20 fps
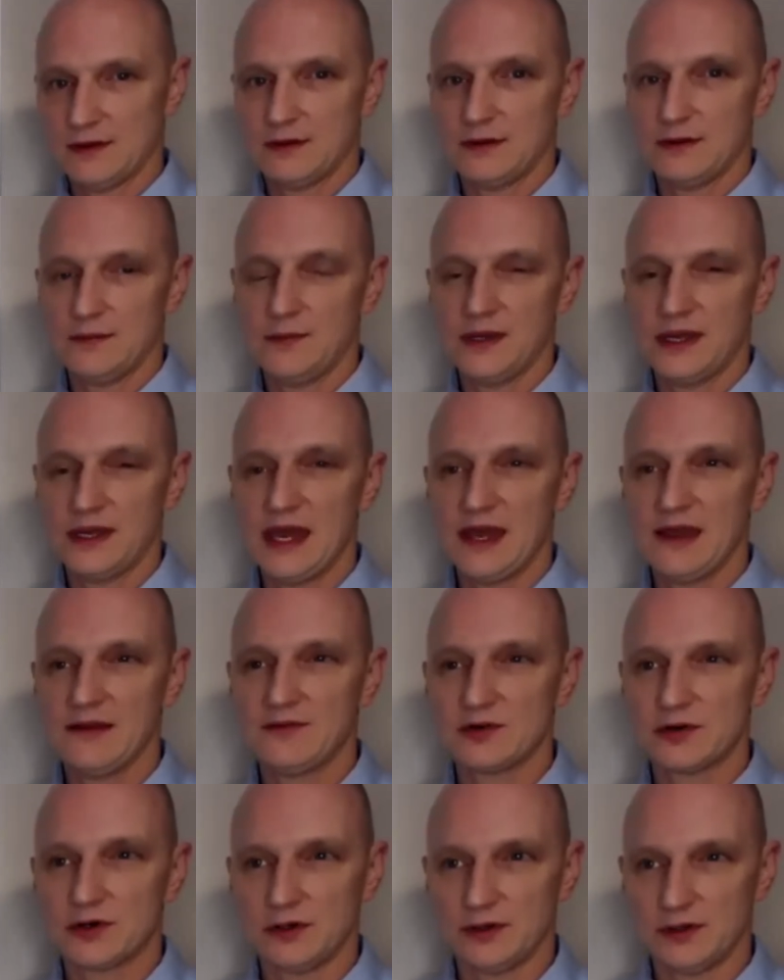The
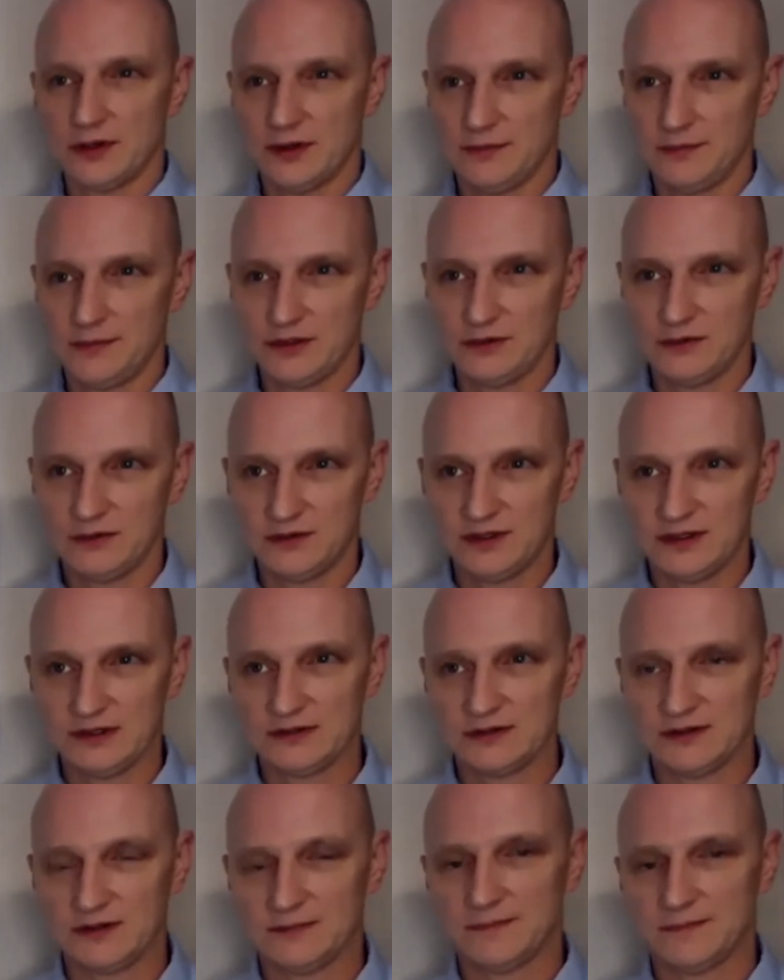behavioral immune
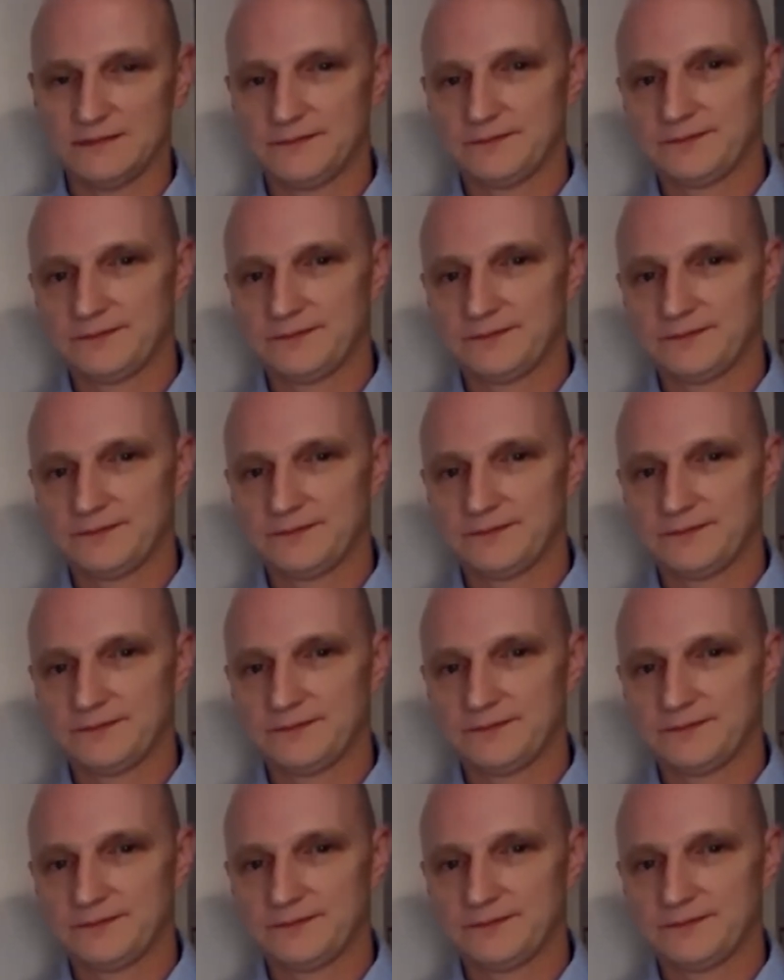system.